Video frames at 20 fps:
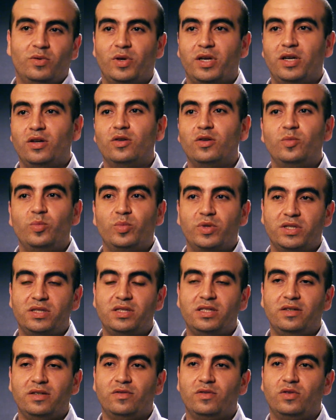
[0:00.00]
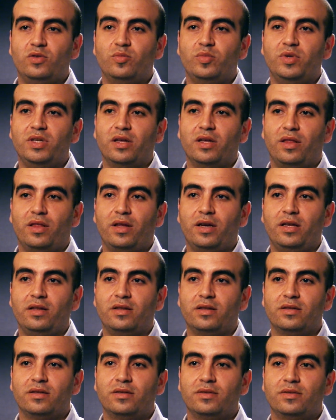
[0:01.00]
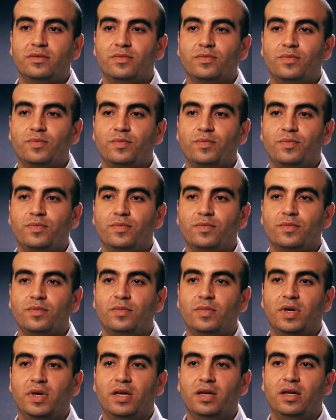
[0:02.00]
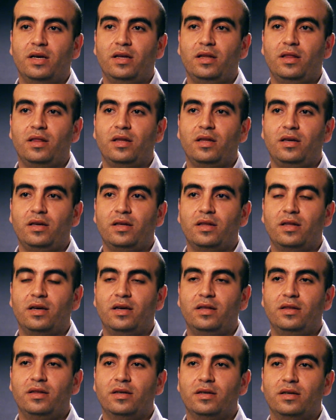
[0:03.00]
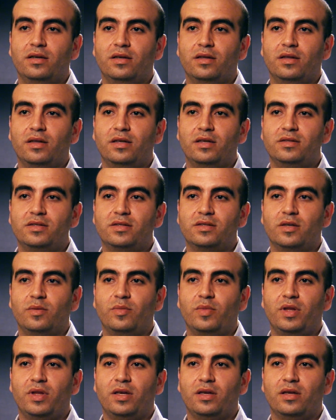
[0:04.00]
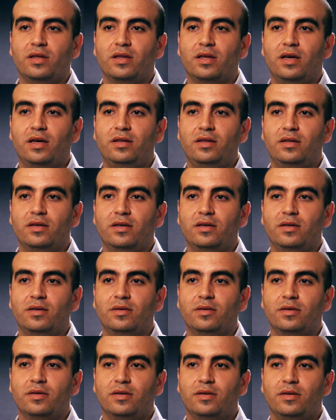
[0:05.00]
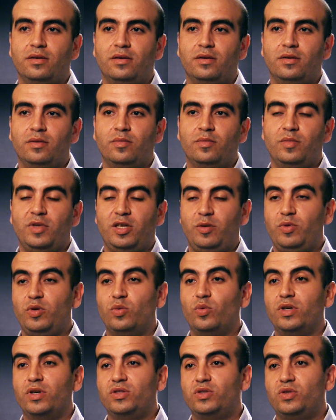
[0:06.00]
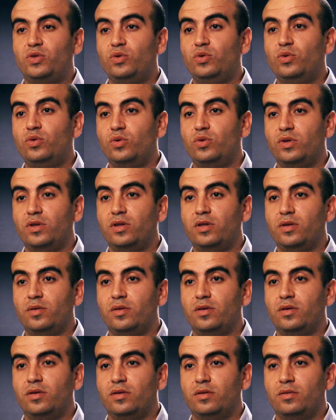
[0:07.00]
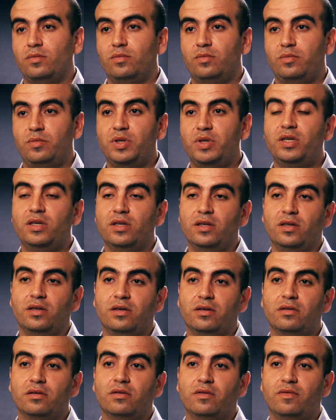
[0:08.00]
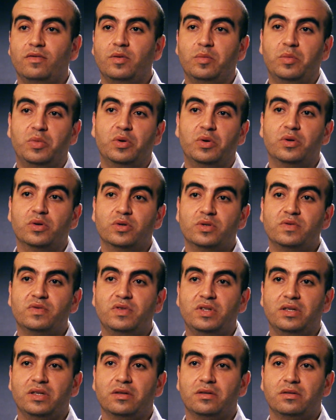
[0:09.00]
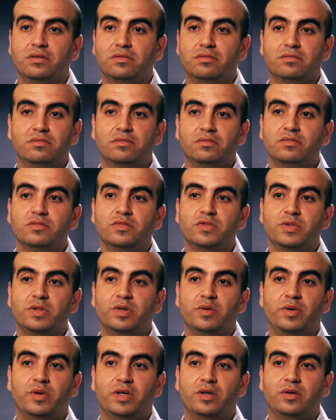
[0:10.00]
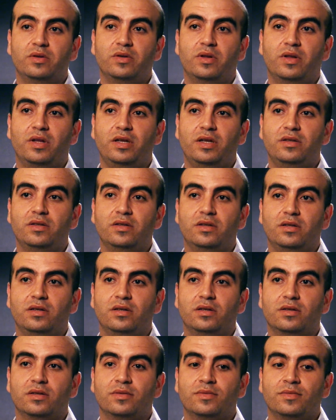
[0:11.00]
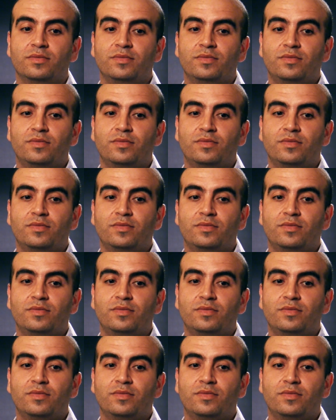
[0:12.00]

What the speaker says: were not perceived to be a threat. And I think that that's something that maybe was true in the beginning of the blogosphere. We were not threatening,